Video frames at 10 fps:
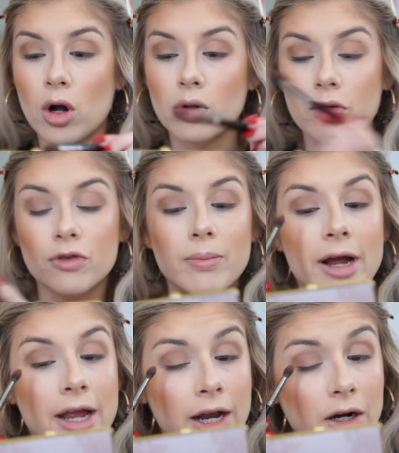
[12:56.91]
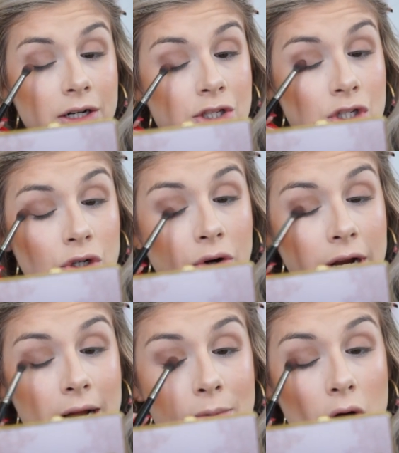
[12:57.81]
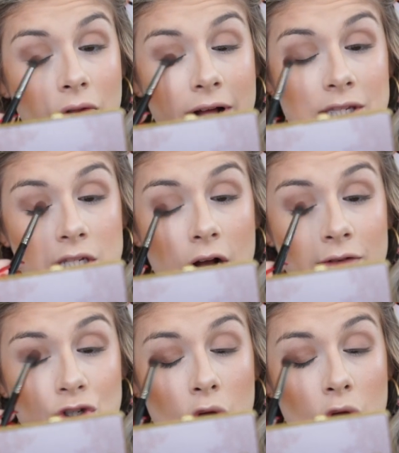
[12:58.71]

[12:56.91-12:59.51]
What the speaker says: all over my hair Instagram, all that stuff.